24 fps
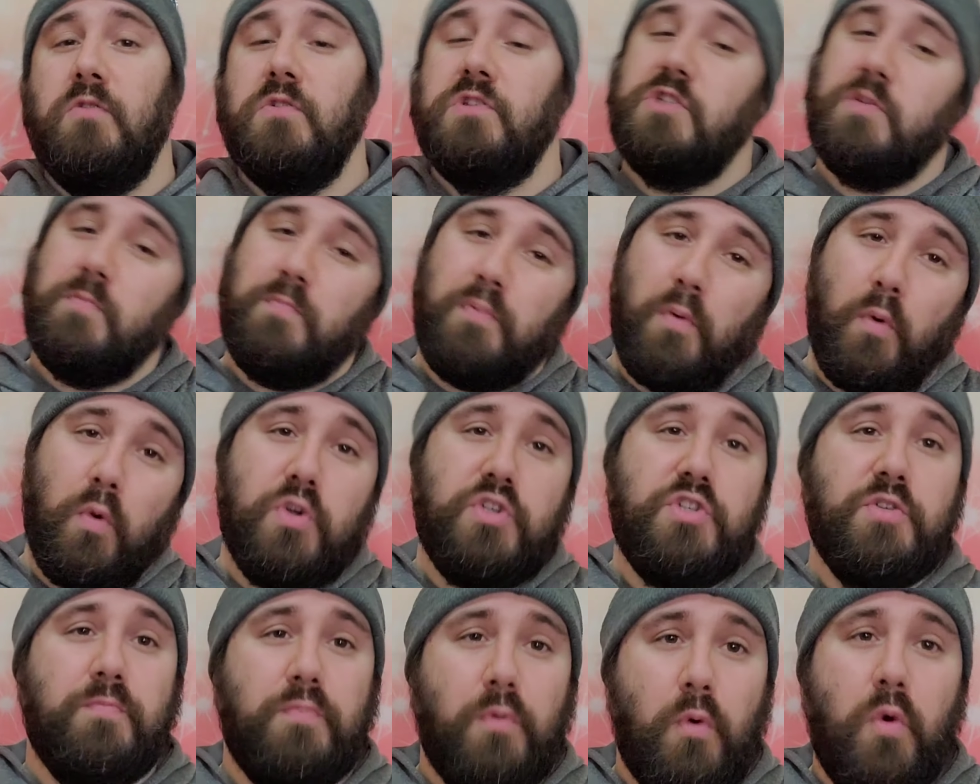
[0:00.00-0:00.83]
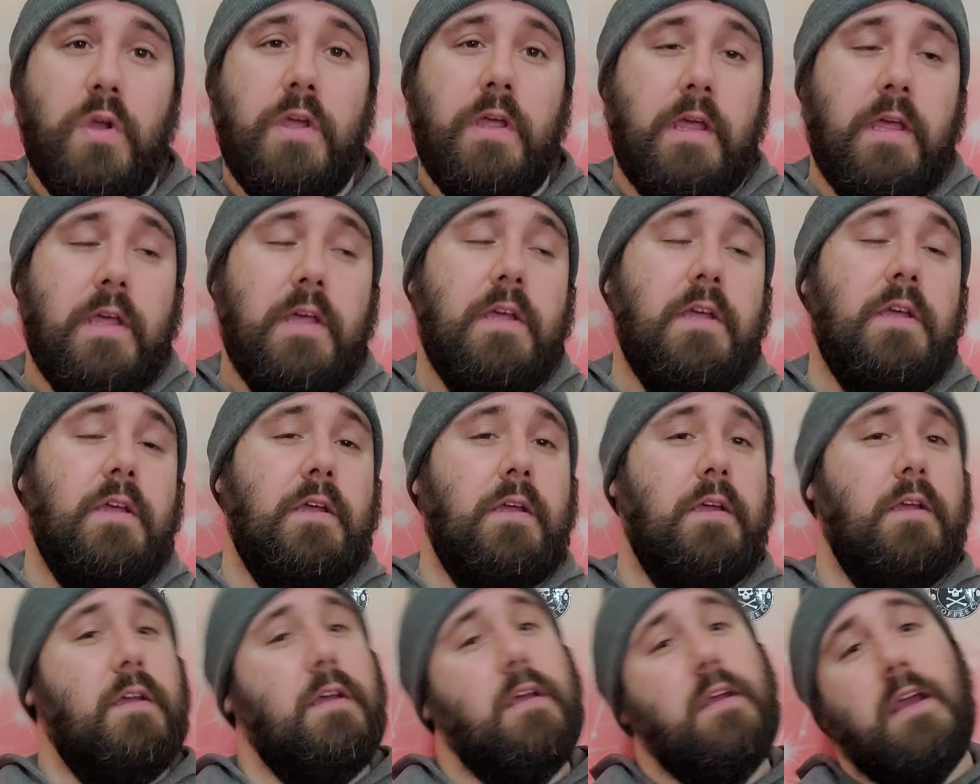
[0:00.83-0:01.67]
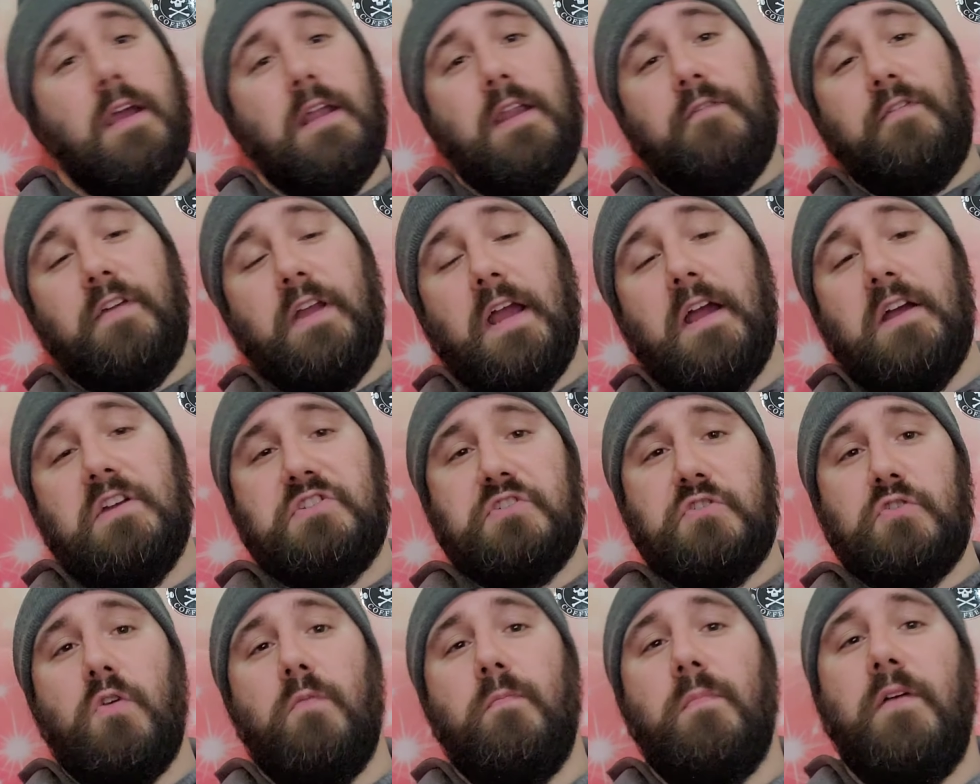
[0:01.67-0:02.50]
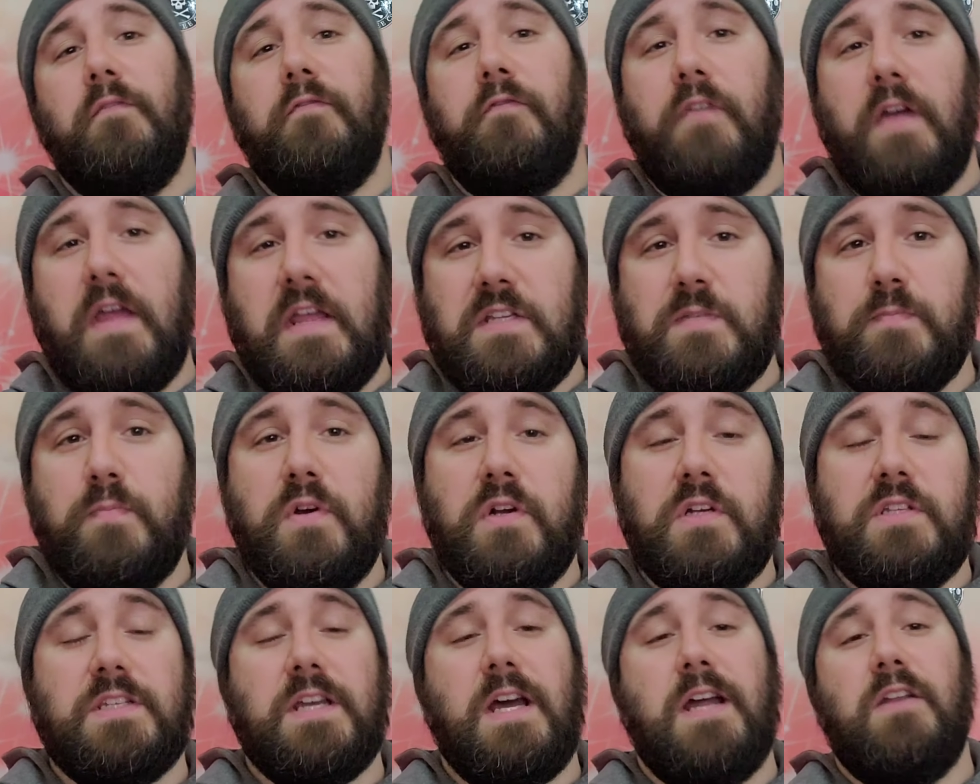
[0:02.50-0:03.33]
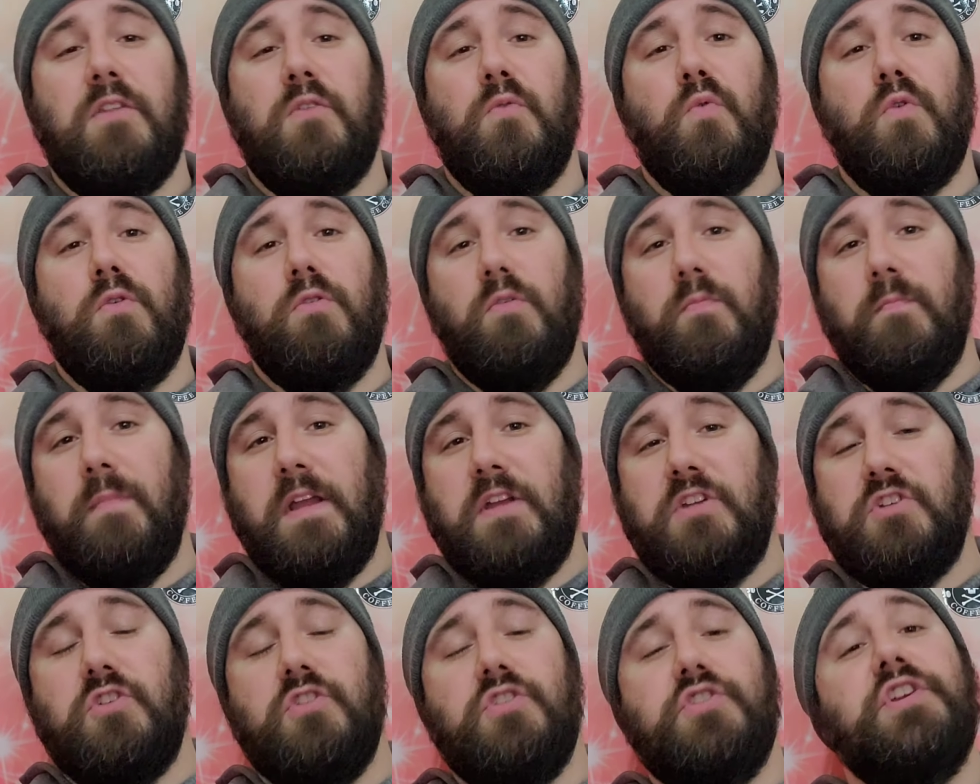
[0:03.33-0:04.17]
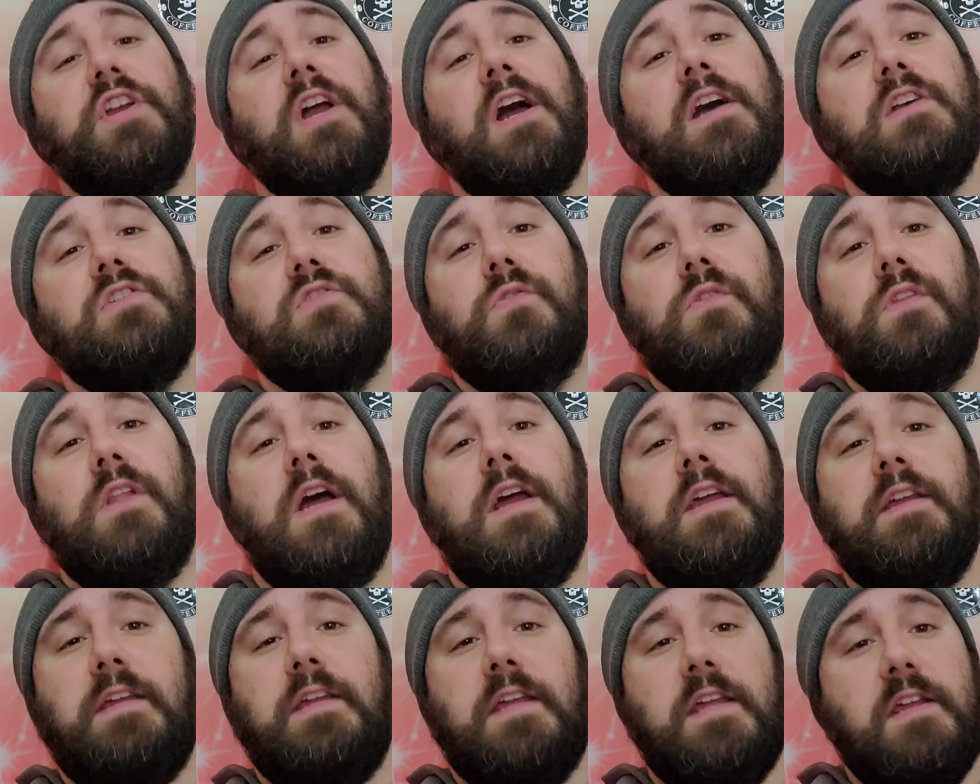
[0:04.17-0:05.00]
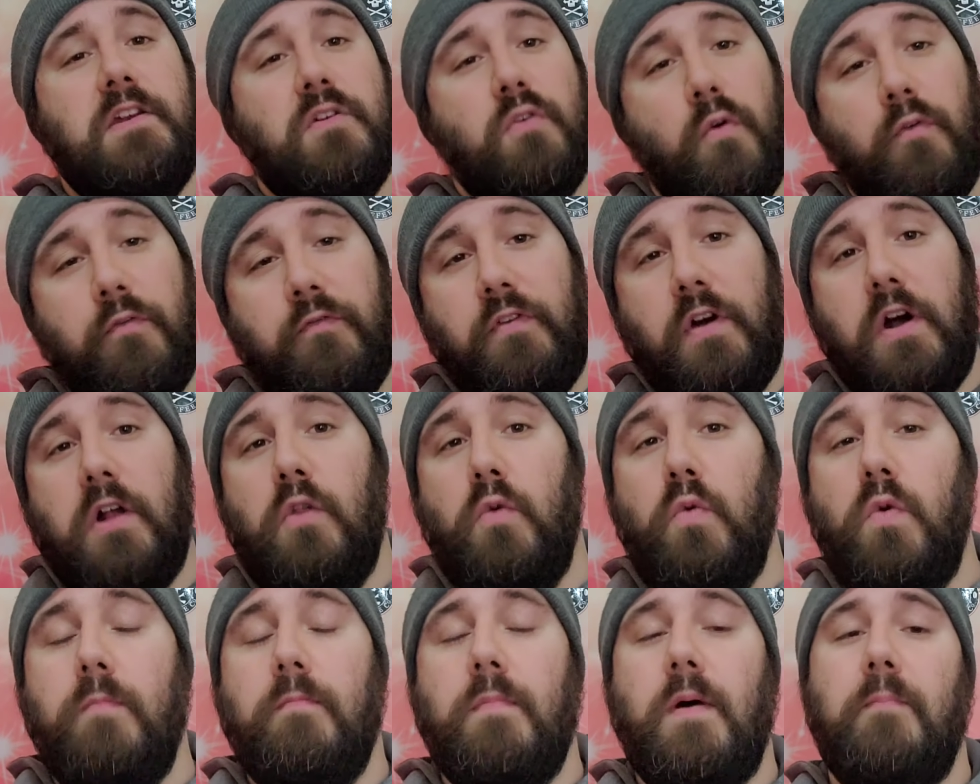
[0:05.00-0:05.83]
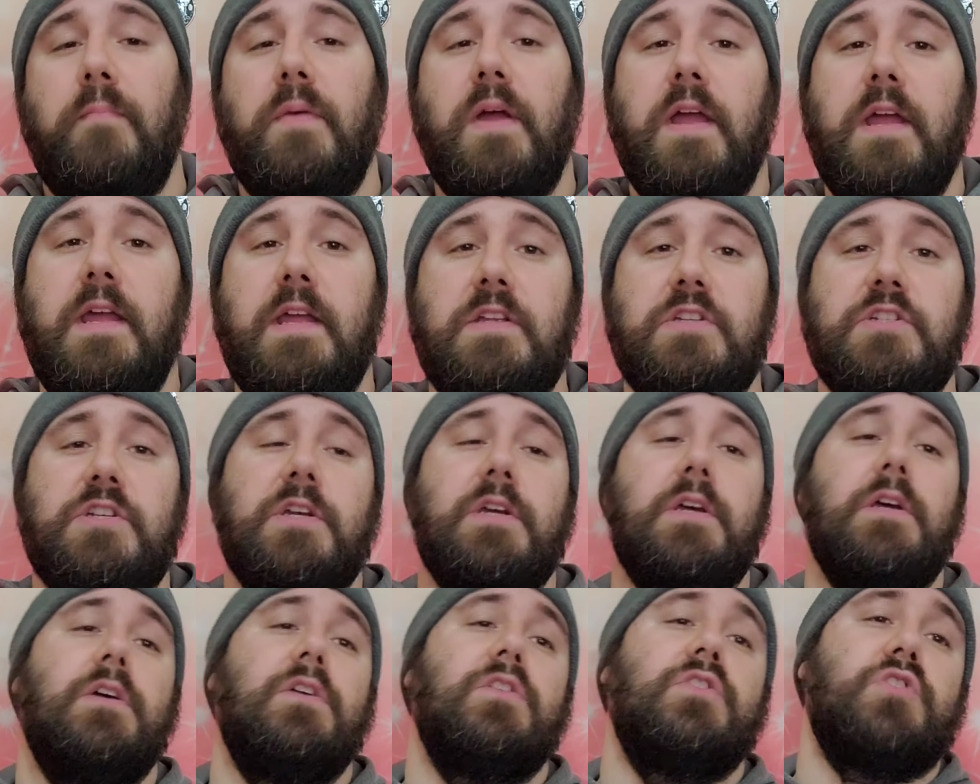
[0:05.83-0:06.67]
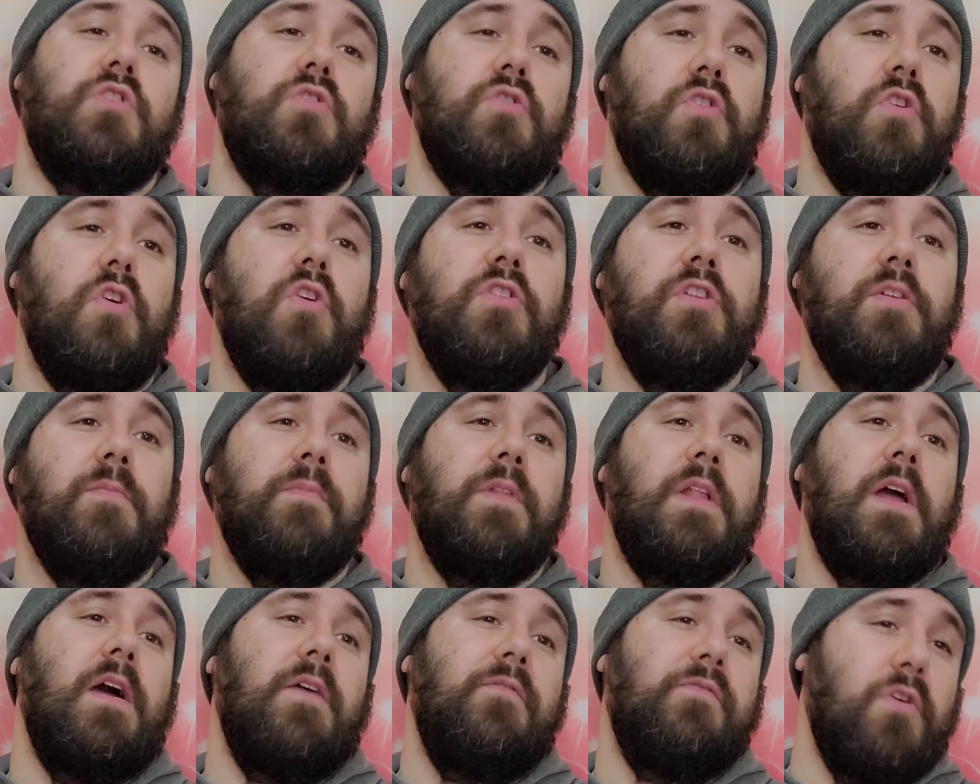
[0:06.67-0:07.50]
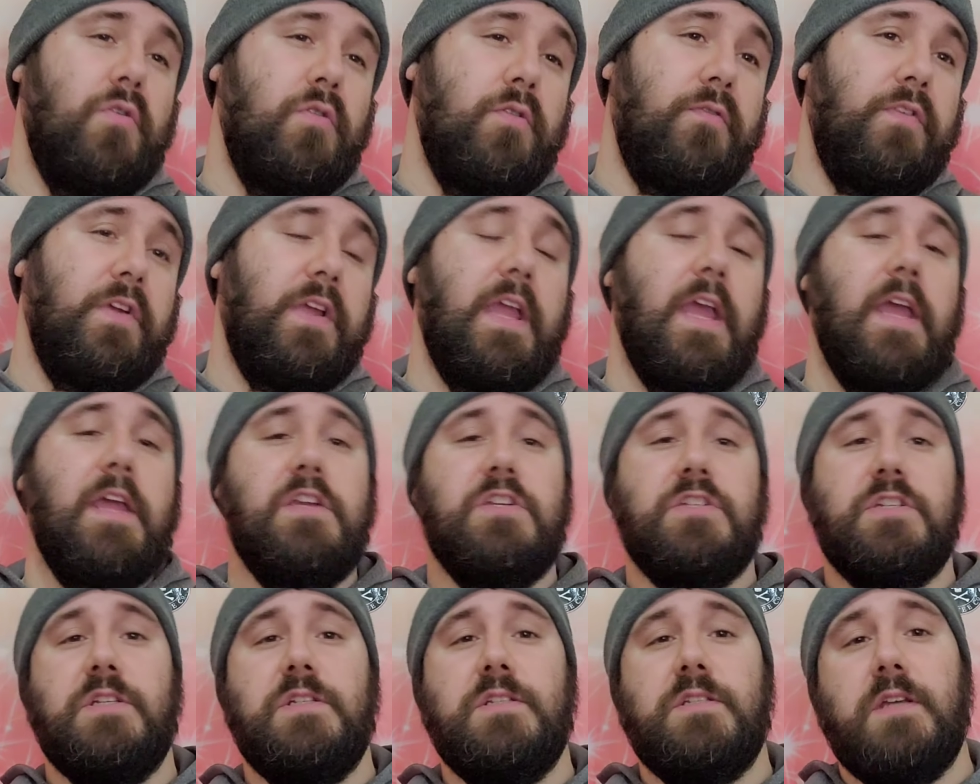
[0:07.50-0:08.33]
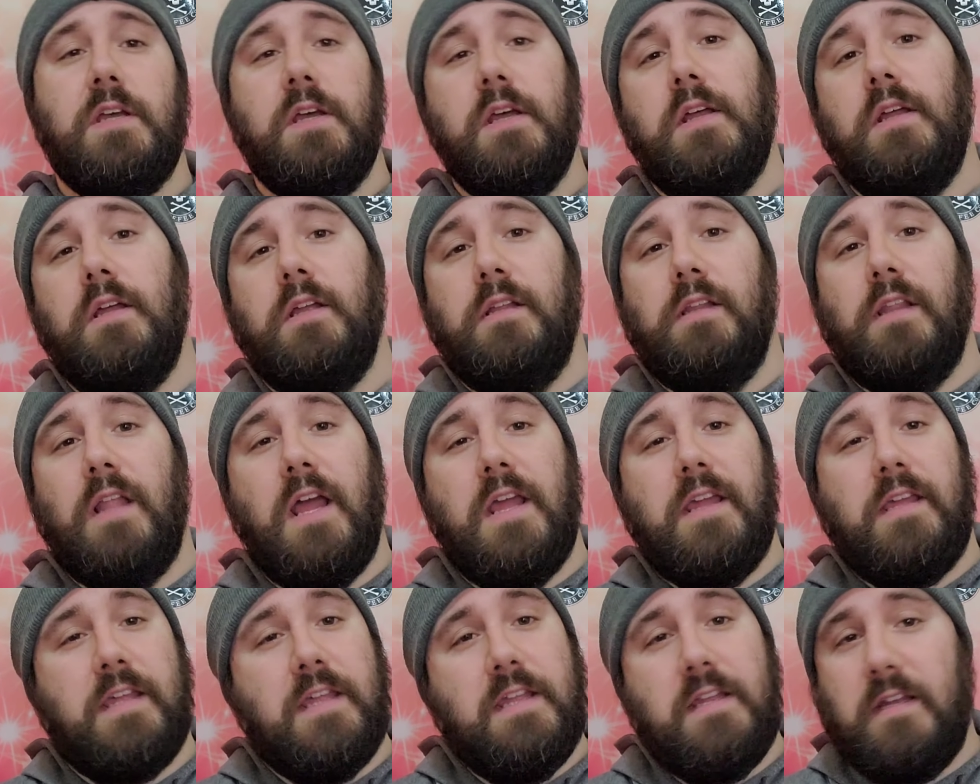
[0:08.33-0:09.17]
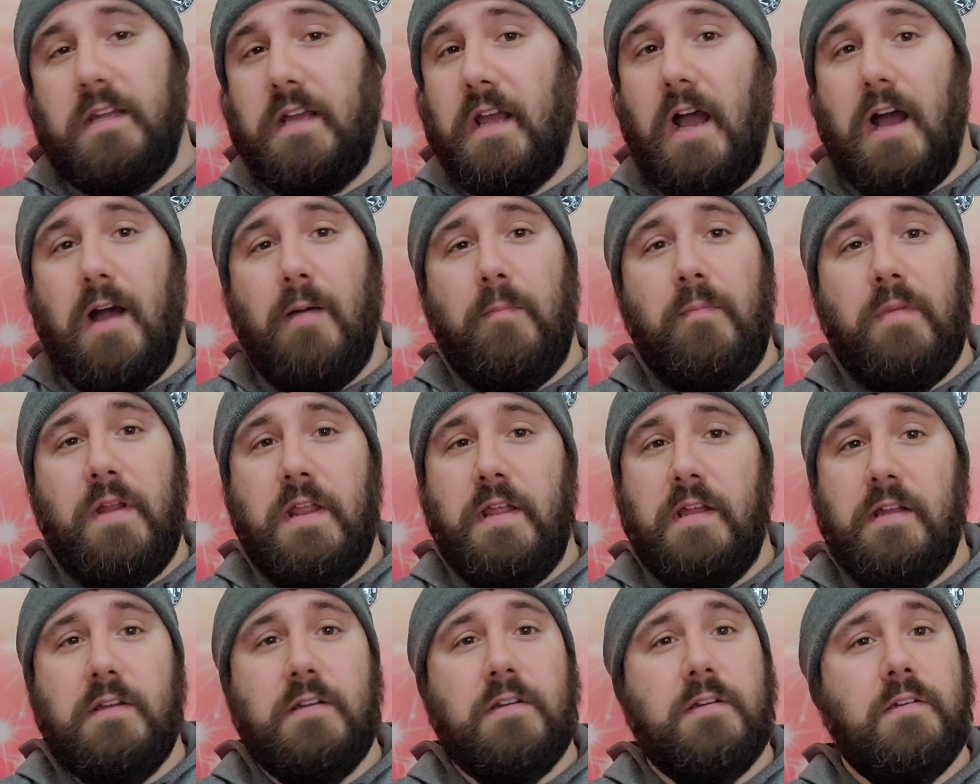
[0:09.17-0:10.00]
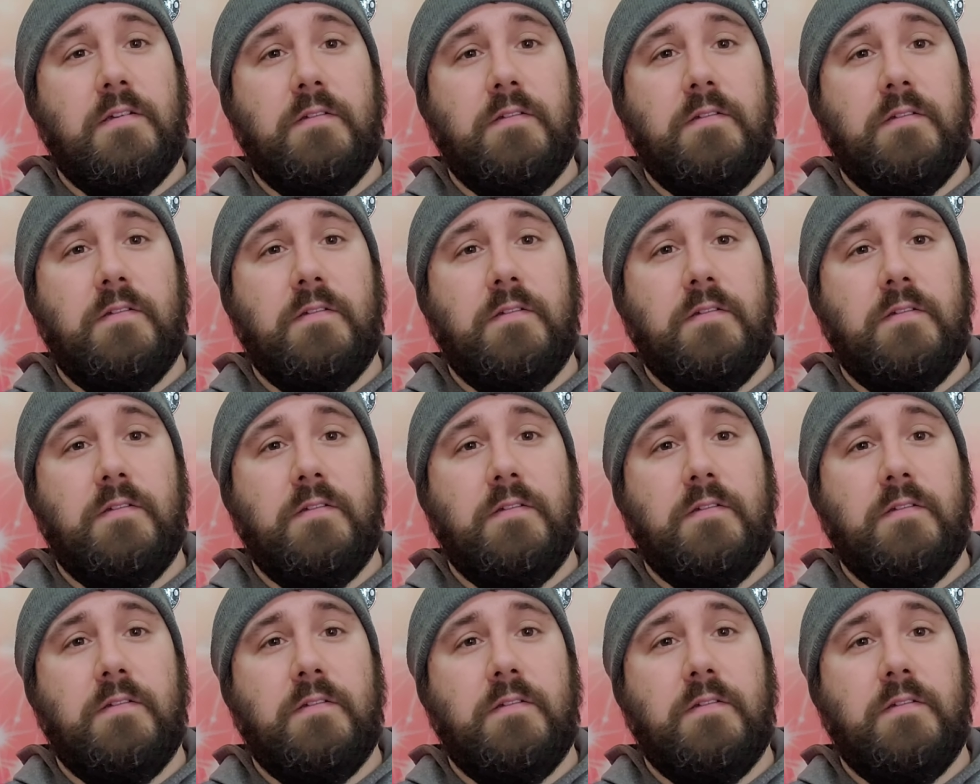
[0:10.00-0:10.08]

Support your boy. And if you guys are on my Facebook side of the world, make sure that you guys are liking or following my page, turning on them live notifications, liking, commenting,